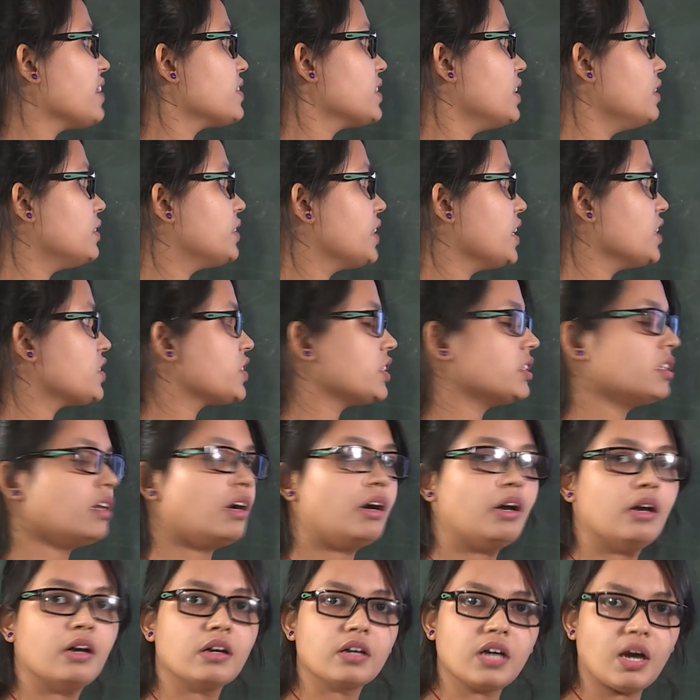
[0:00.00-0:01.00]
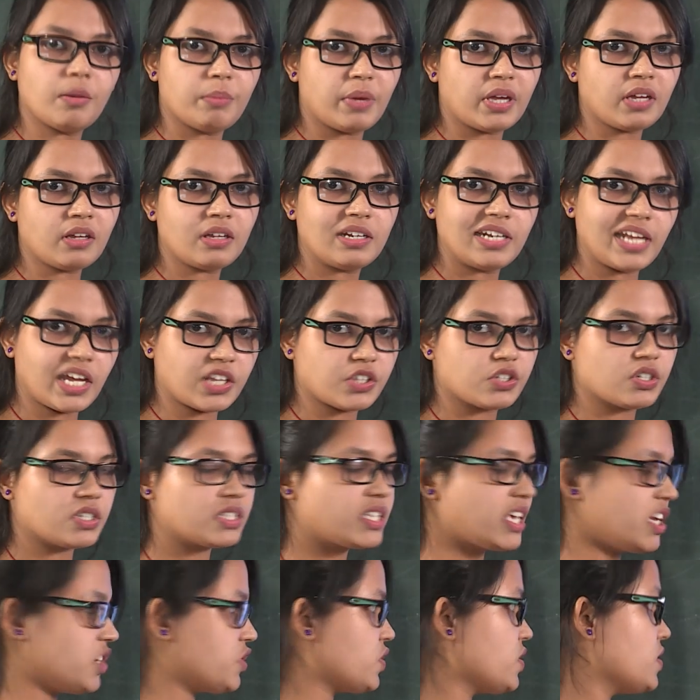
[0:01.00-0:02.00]
shall teach in the coming lecture
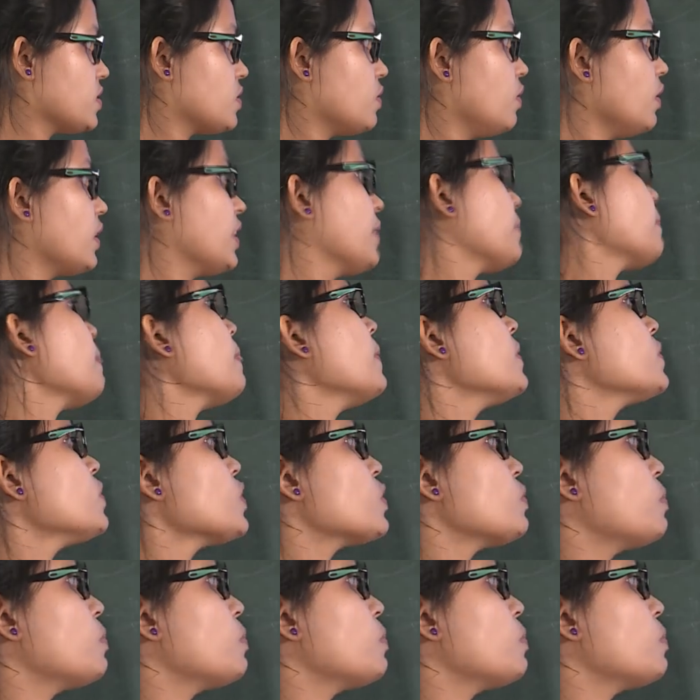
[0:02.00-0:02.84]
sessions. Okay, so